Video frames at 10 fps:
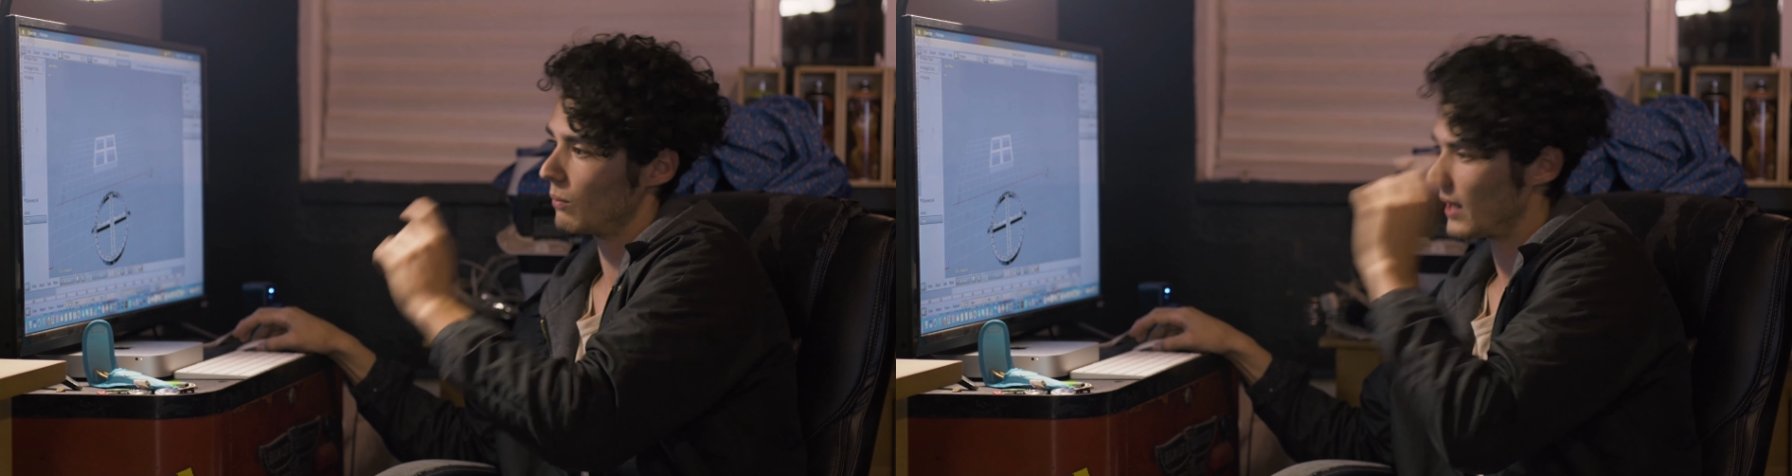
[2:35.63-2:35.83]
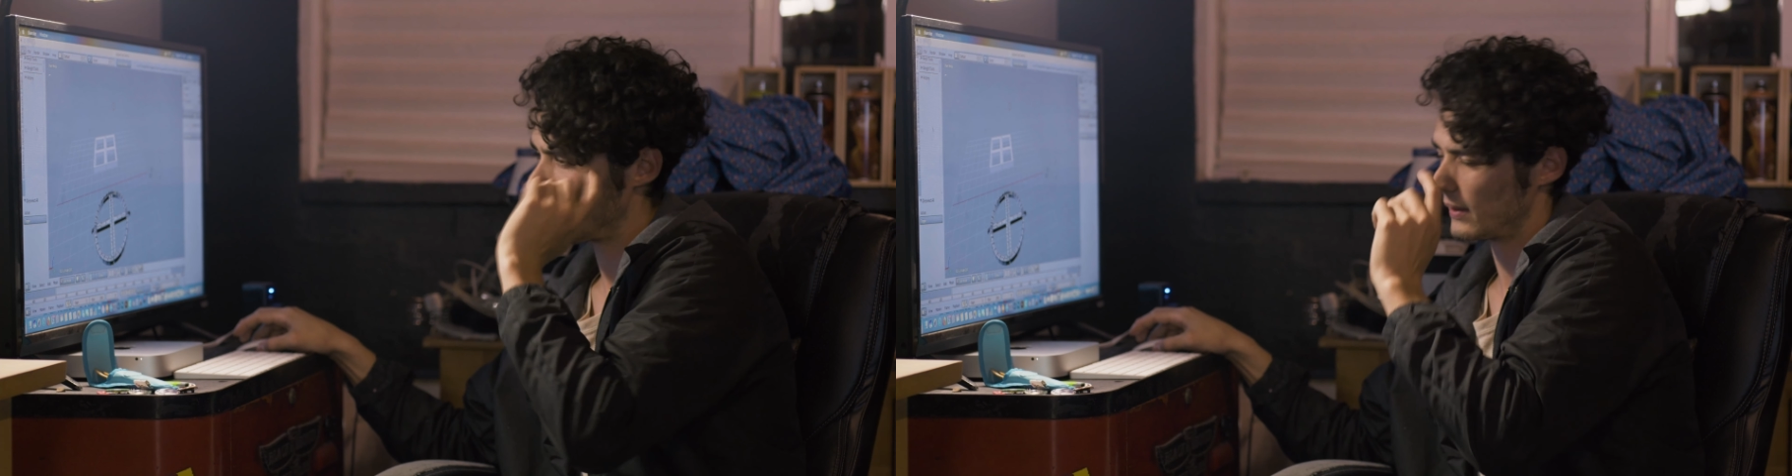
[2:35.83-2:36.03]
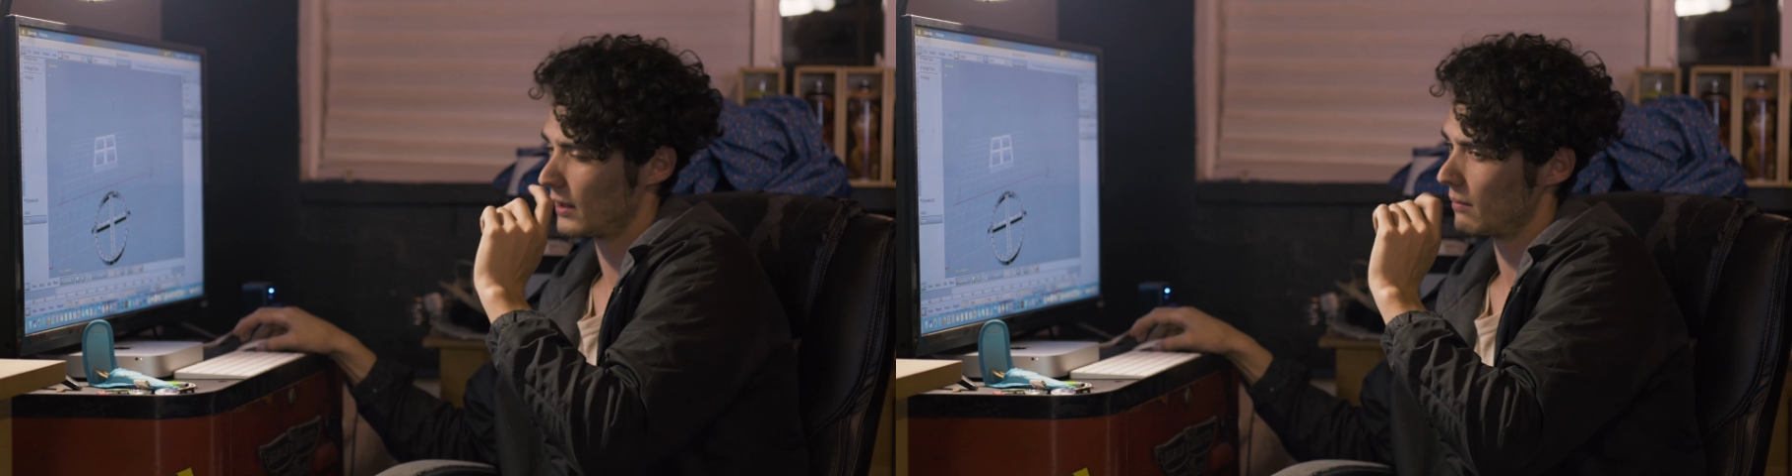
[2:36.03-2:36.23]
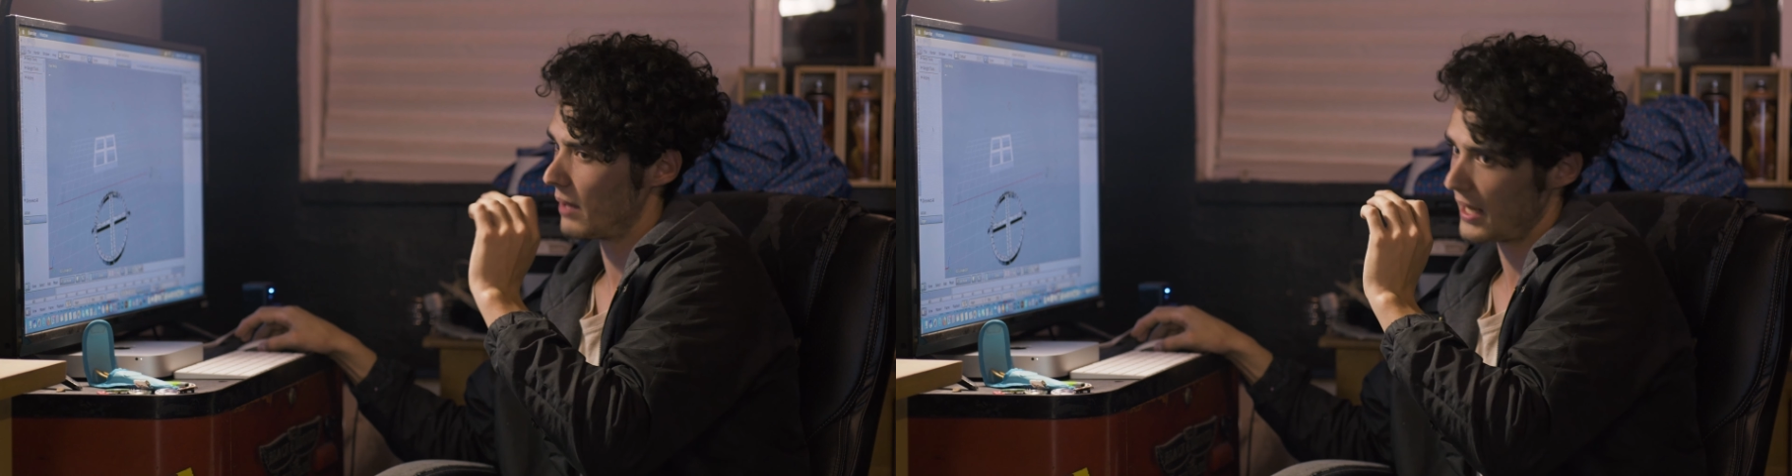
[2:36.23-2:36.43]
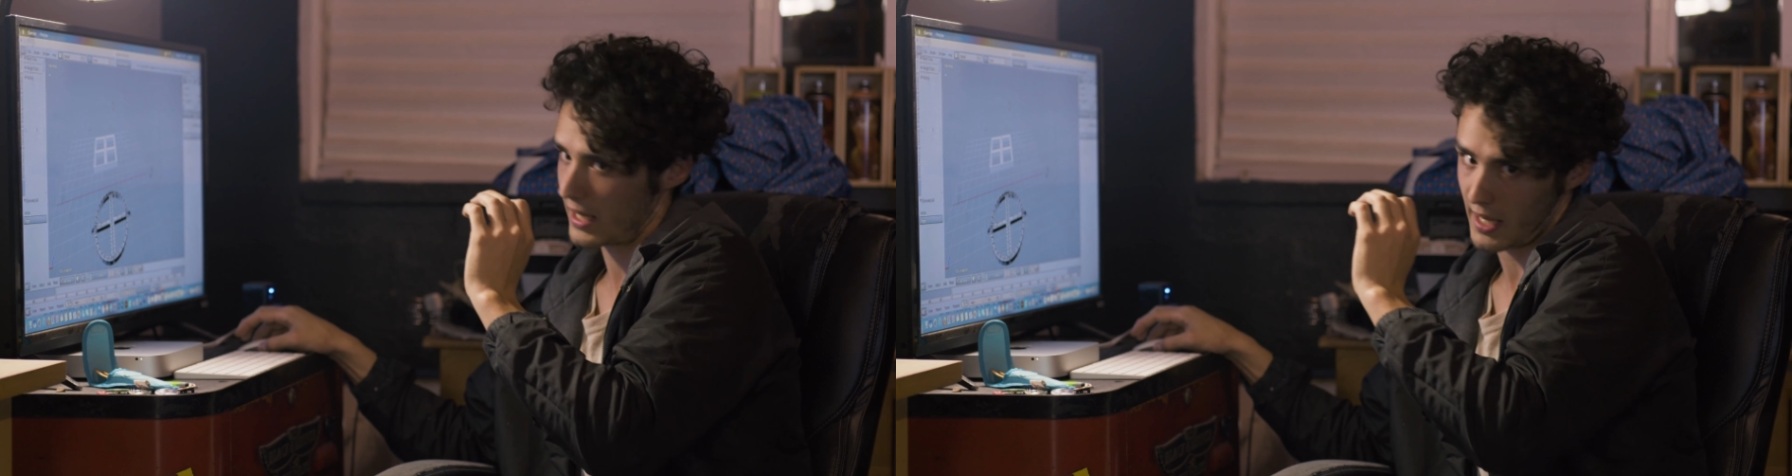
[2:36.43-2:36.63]
what i see in
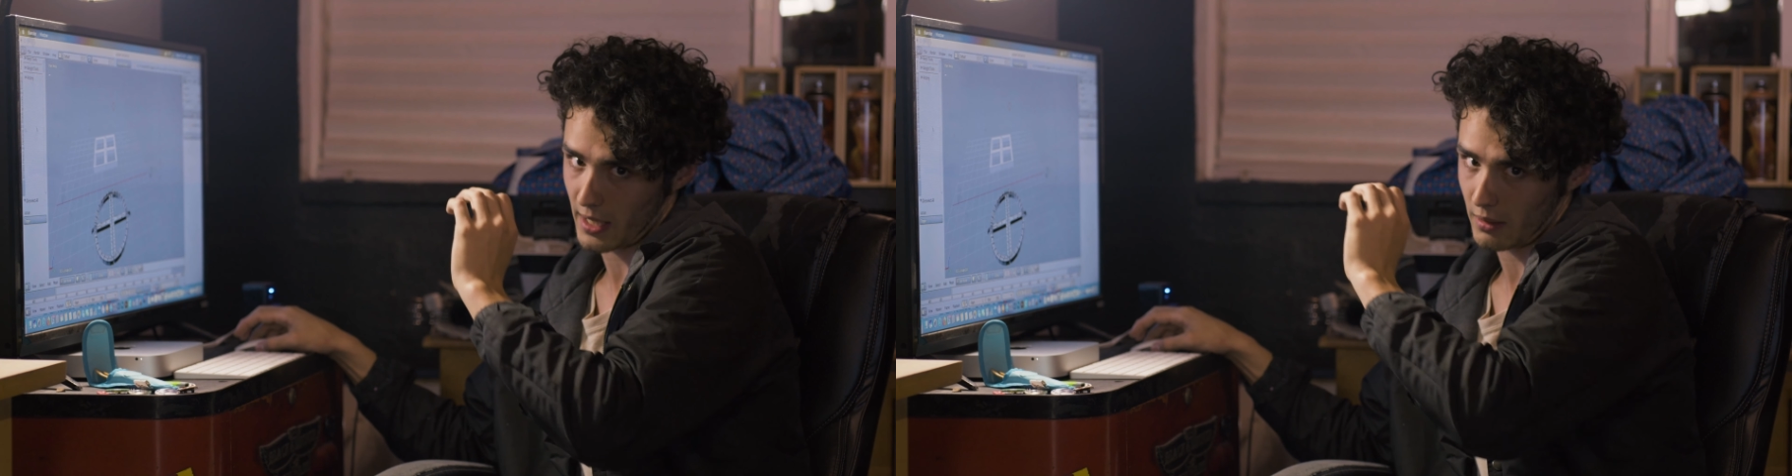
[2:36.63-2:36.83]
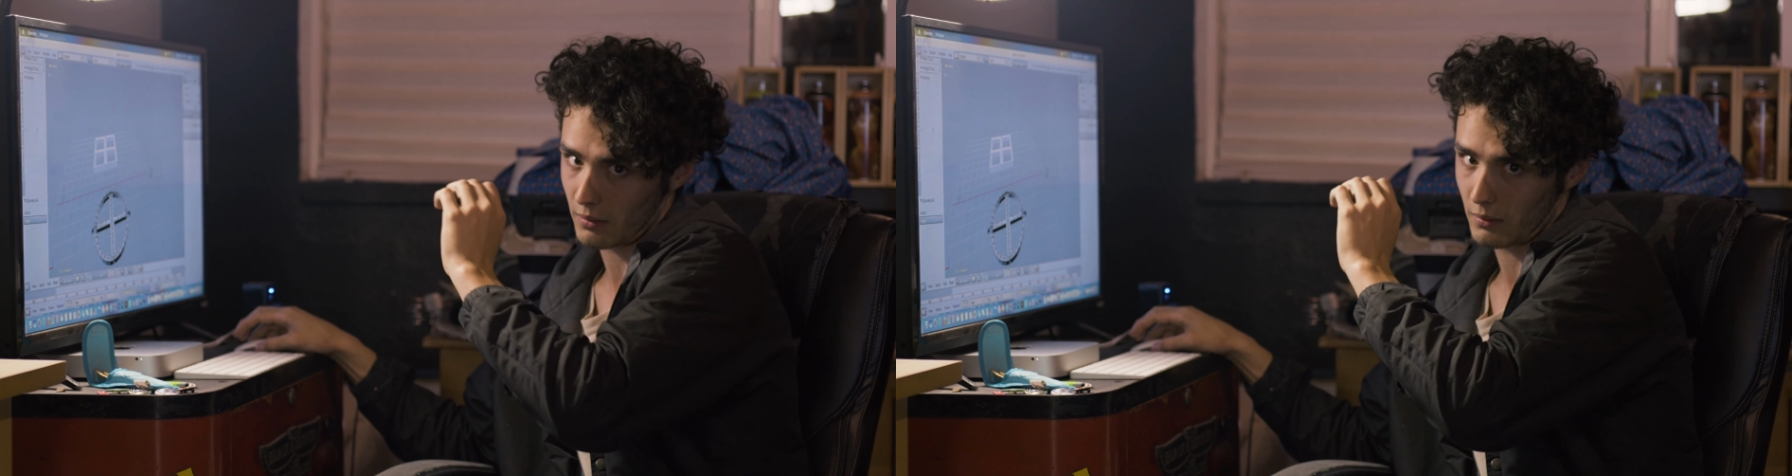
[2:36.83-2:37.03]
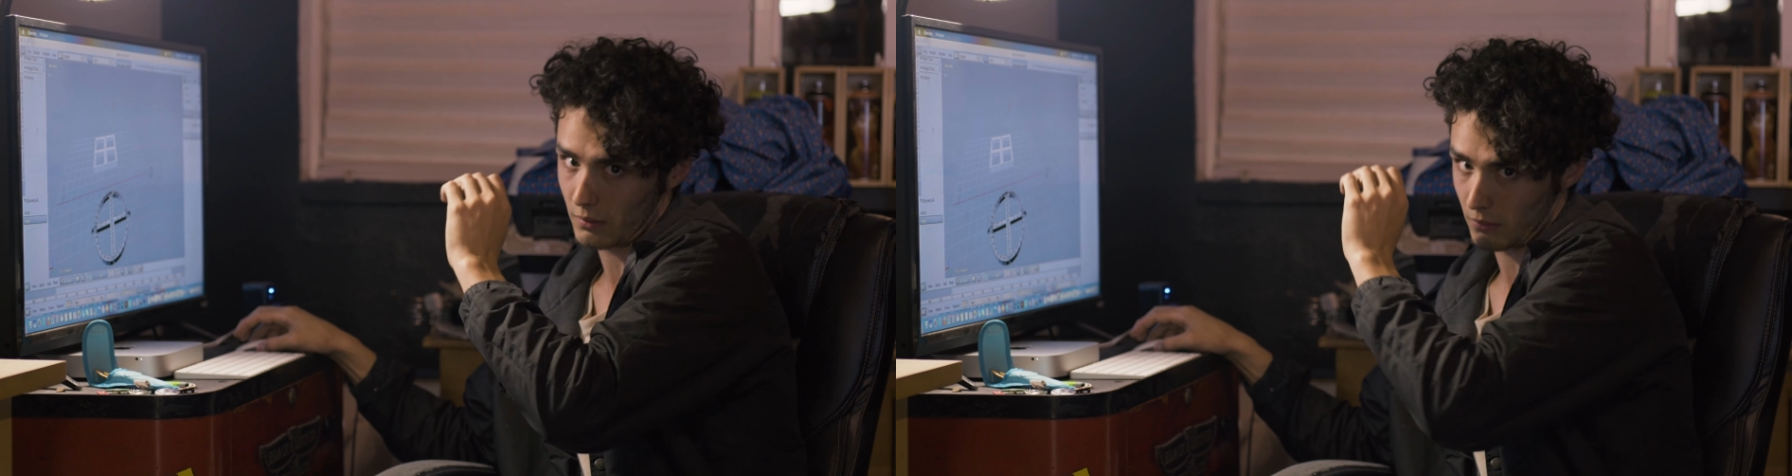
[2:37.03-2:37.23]
my head